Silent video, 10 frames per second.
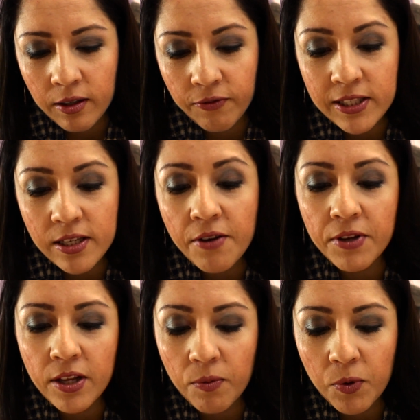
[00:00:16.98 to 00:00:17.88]
If I see a
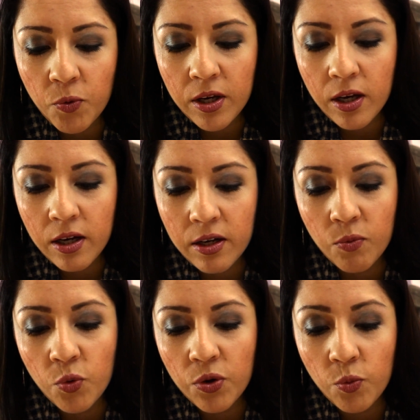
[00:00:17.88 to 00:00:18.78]
video, I mean, we can cut
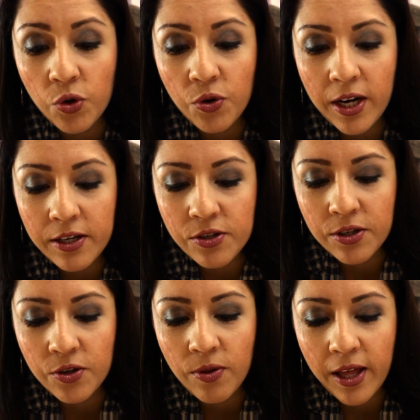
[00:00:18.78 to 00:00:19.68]
and we, you can
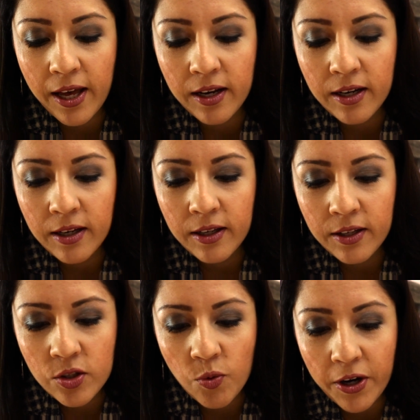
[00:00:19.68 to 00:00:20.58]
actually do that
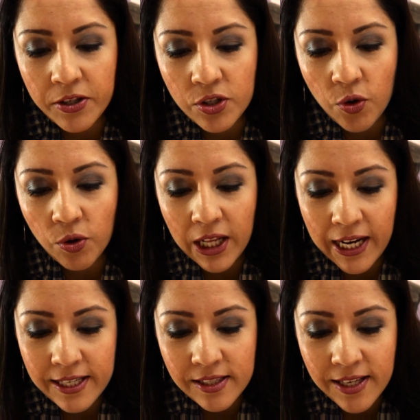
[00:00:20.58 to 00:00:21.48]
to where I scroll
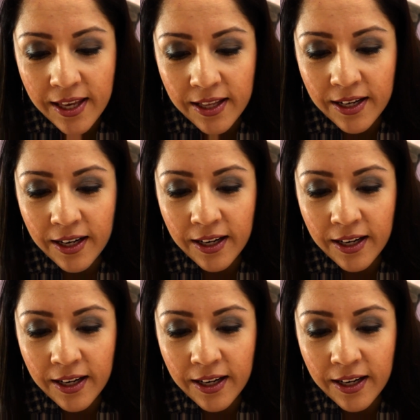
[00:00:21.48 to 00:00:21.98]
and I see it